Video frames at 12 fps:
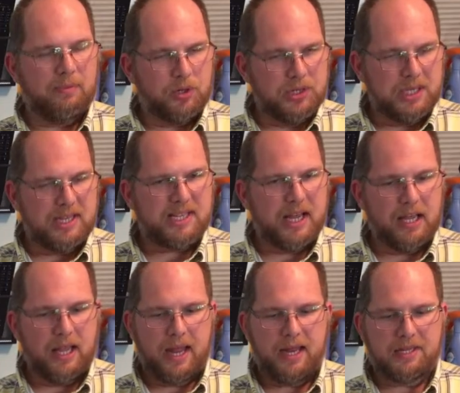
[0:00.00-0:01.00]
more
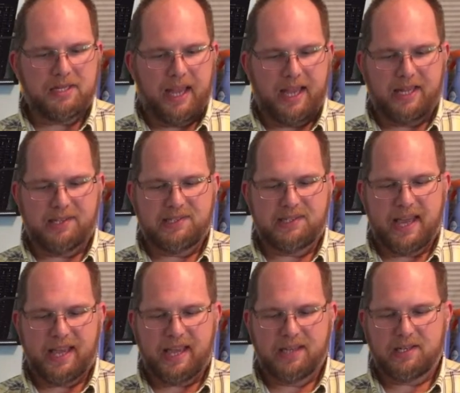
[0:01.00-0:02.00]
detail on it. And
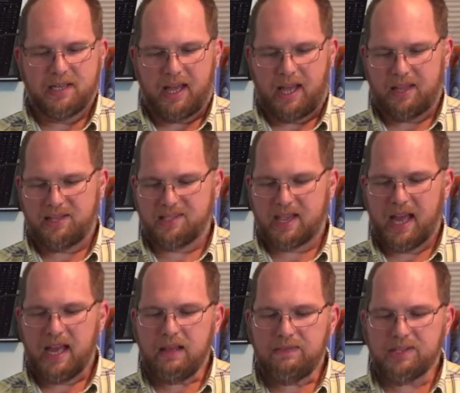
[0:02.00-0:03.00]
second, this
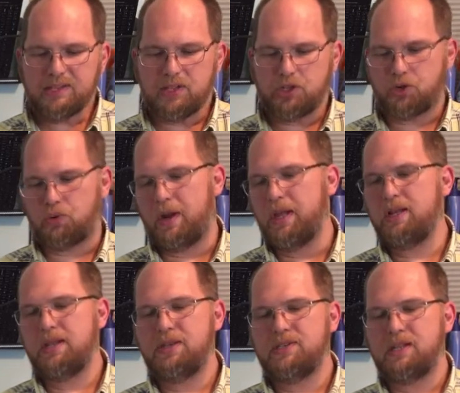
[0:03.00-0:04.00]
kind of is the trend
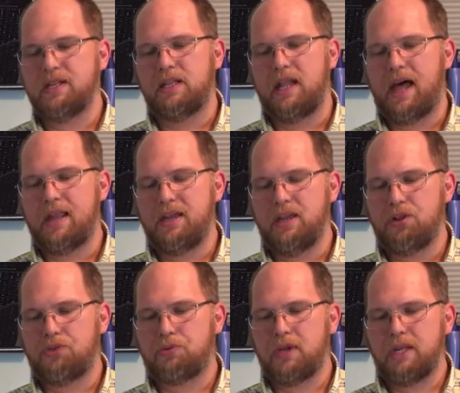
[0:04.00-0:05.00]
that you see a lot in
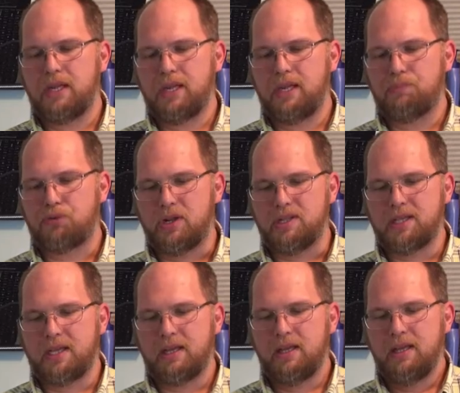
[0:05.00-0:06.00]
3D
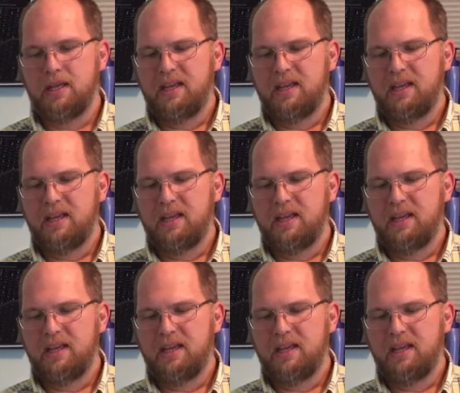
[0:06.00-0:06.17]
printing.